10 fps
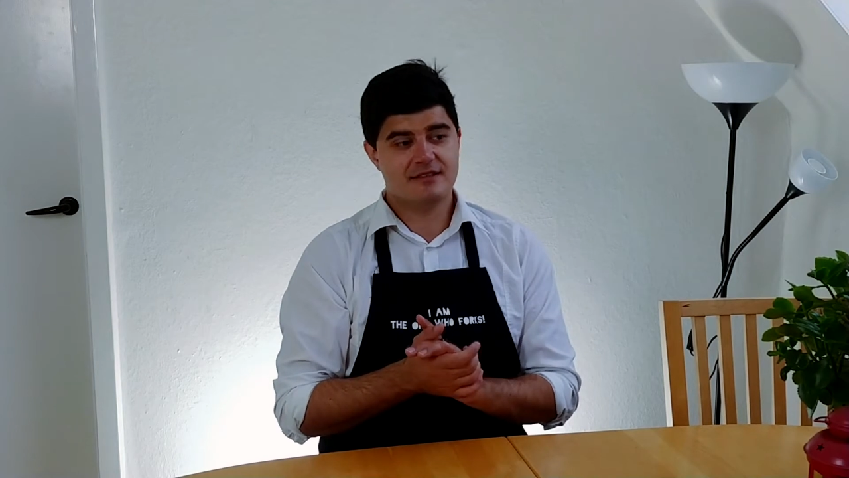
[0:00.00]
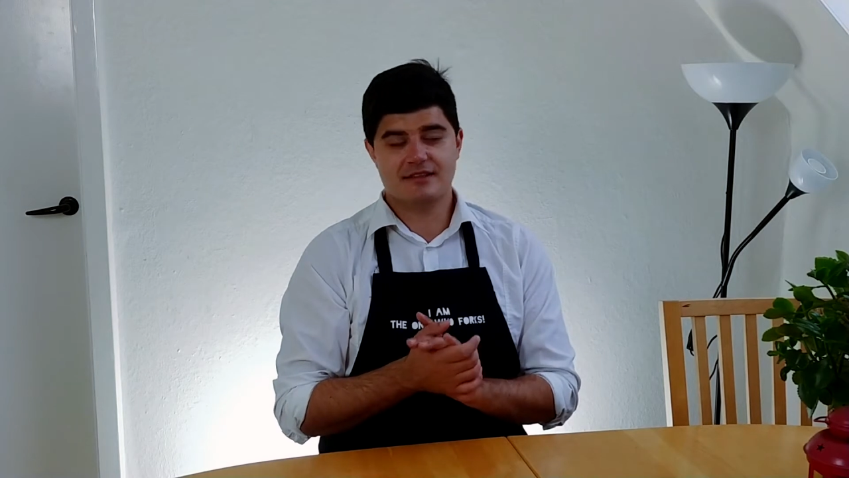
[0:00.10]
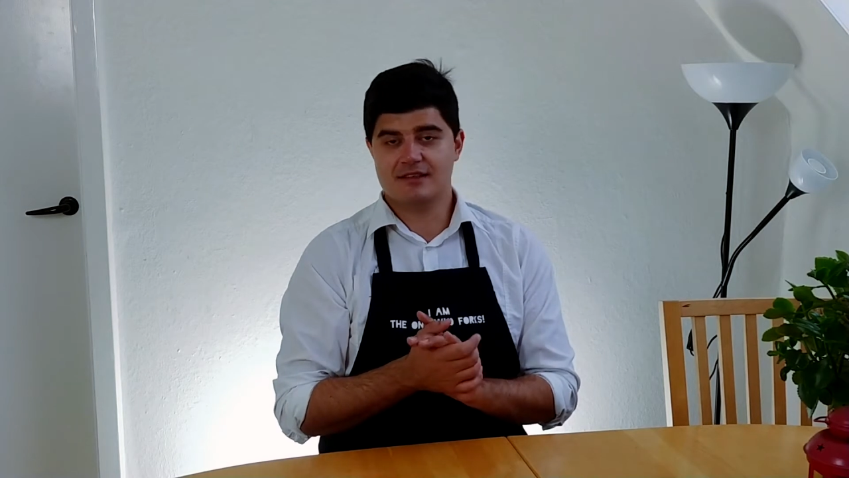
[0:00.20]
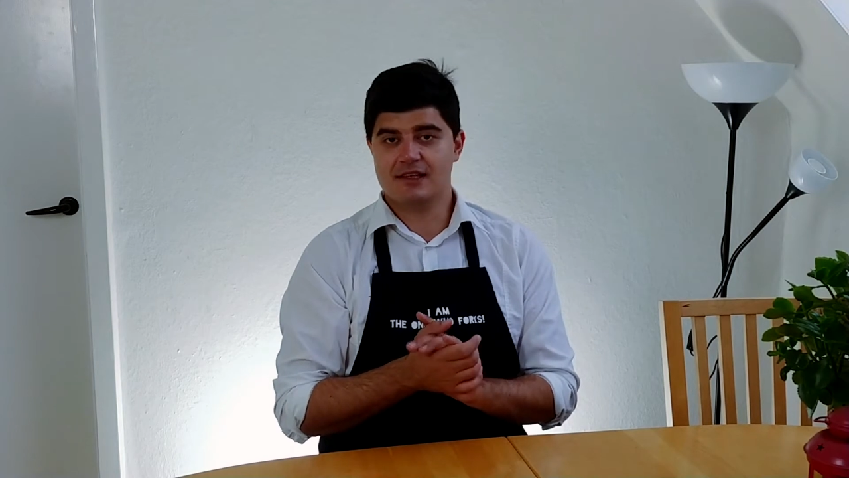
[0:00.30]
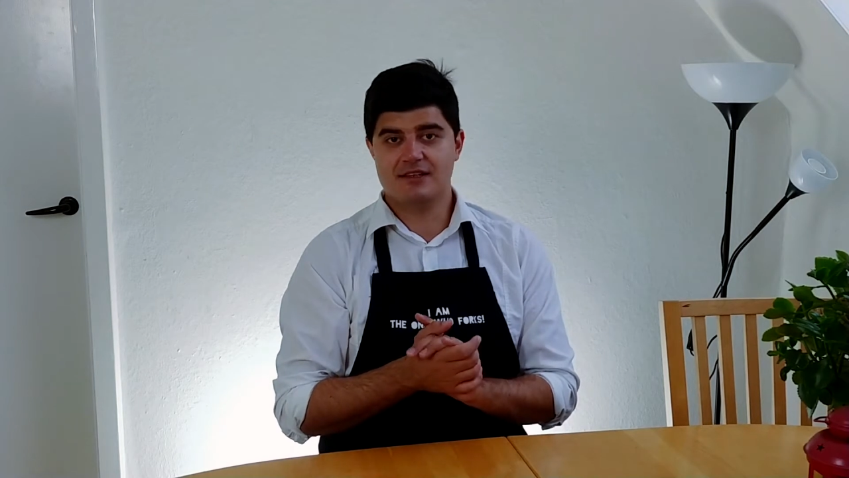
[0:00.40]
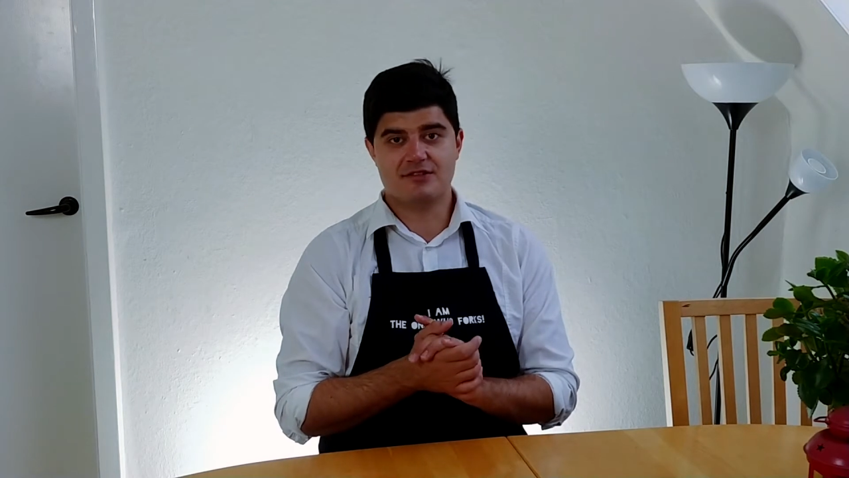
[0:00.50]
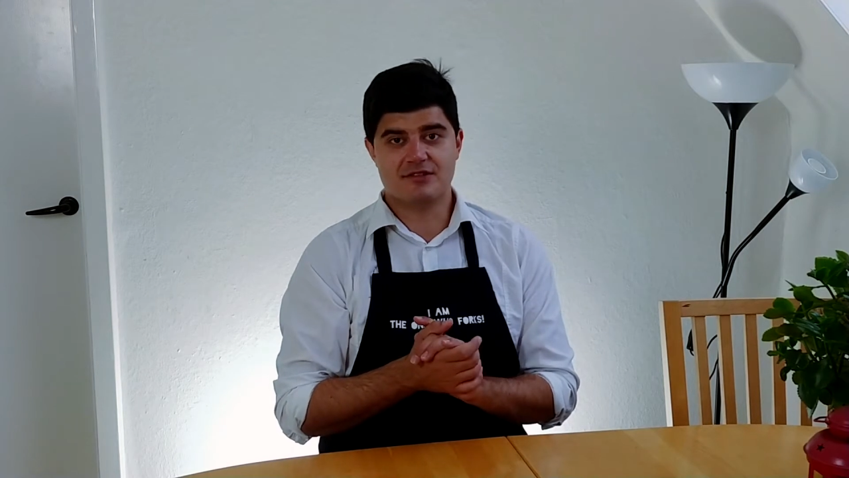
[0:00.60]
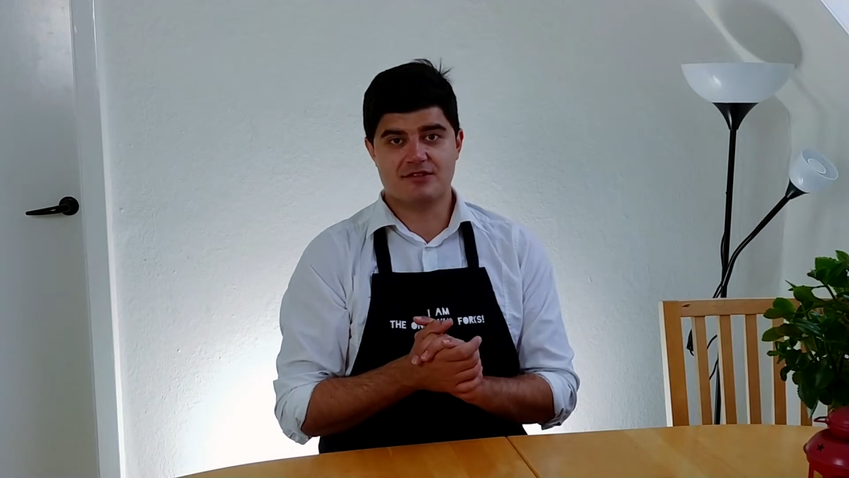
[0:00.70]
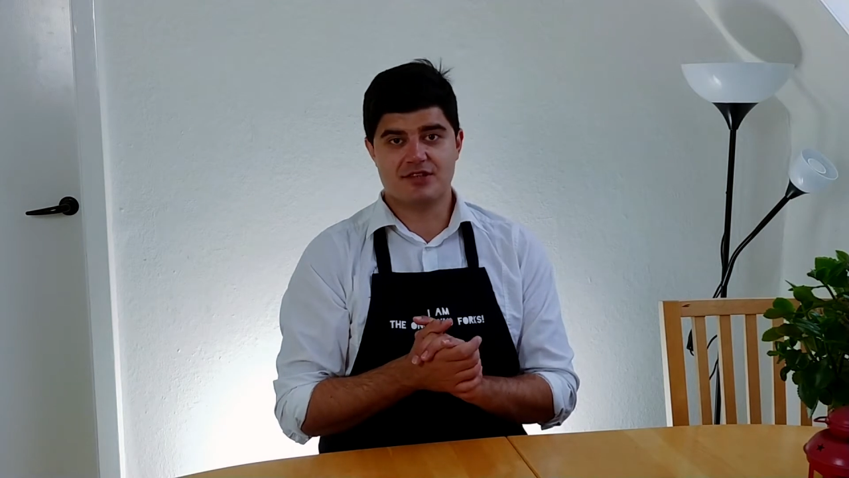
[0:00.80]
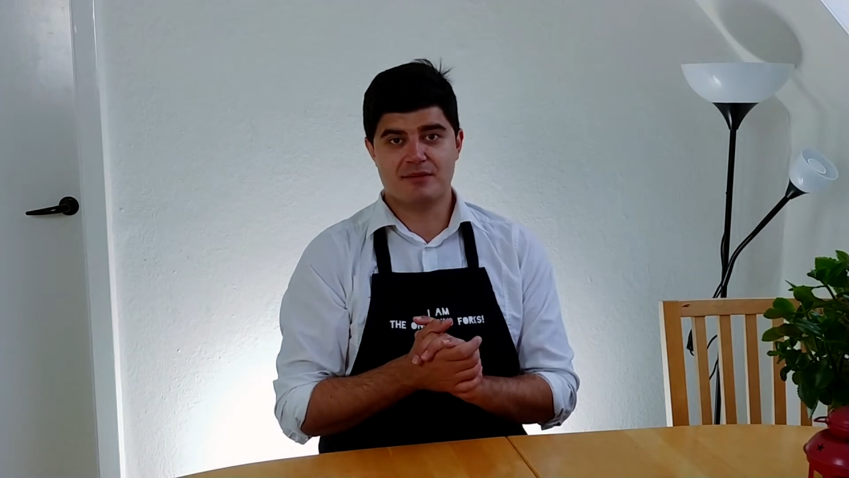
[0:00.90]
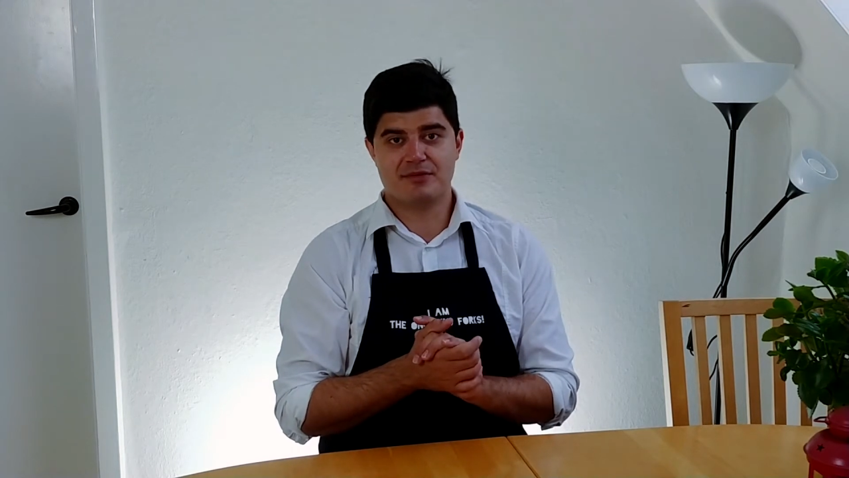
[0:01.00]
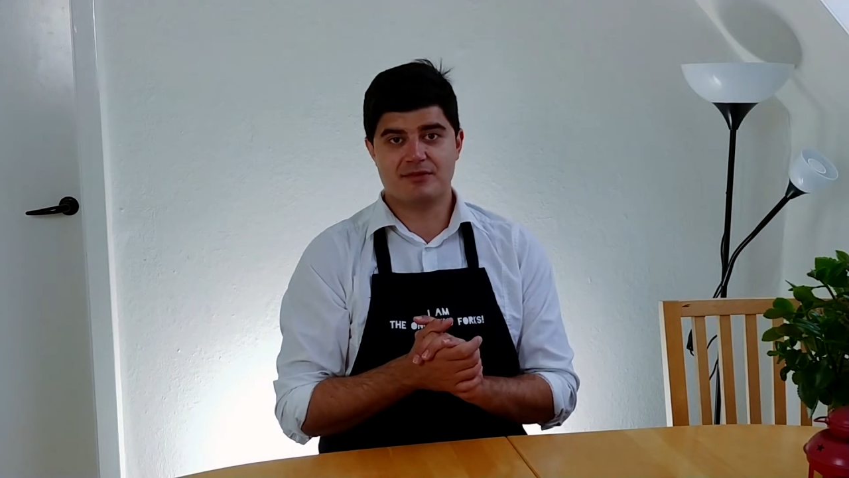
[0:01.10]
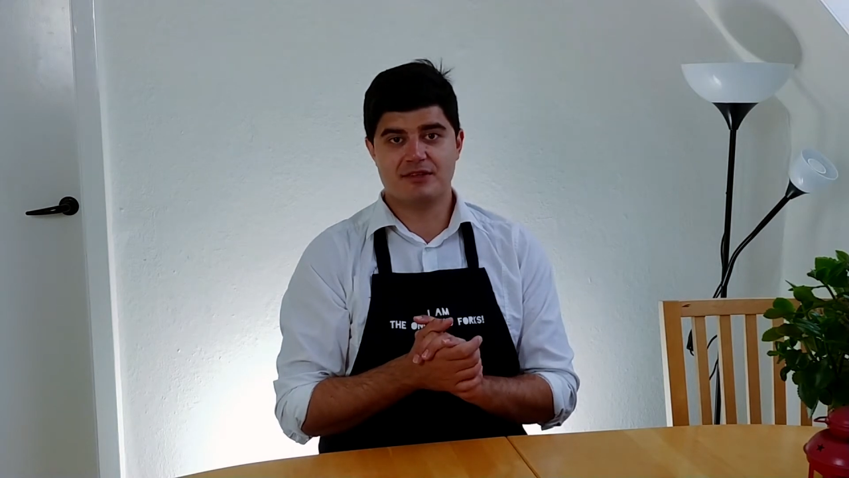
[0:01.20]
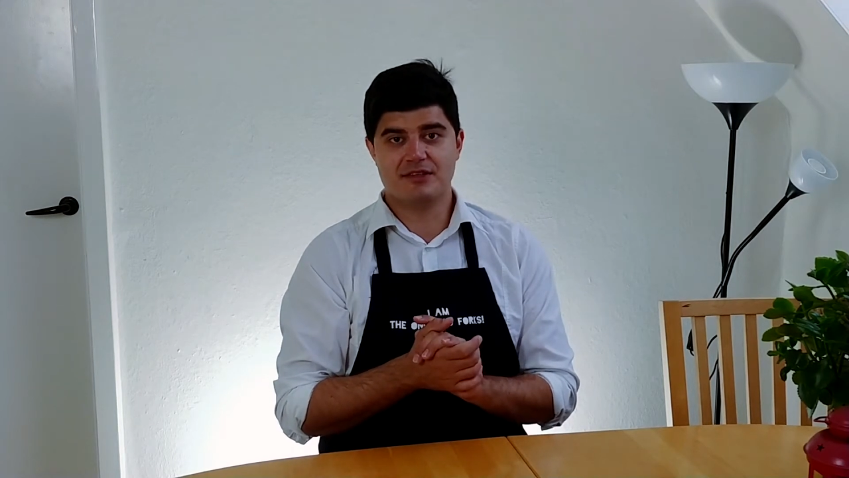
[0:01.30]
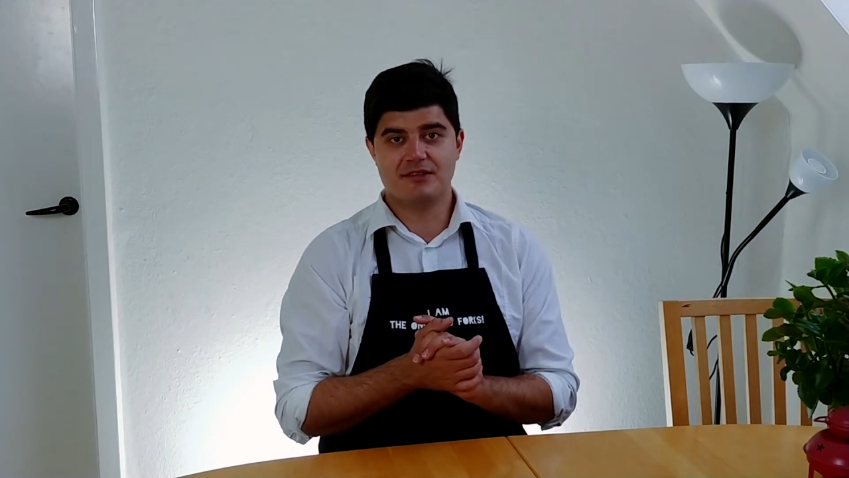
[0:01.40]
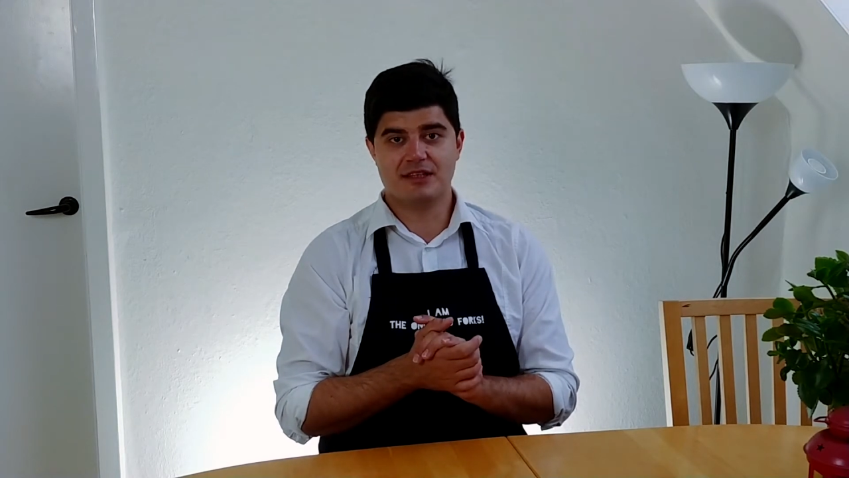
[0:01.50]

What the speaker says: let's just jump straight into the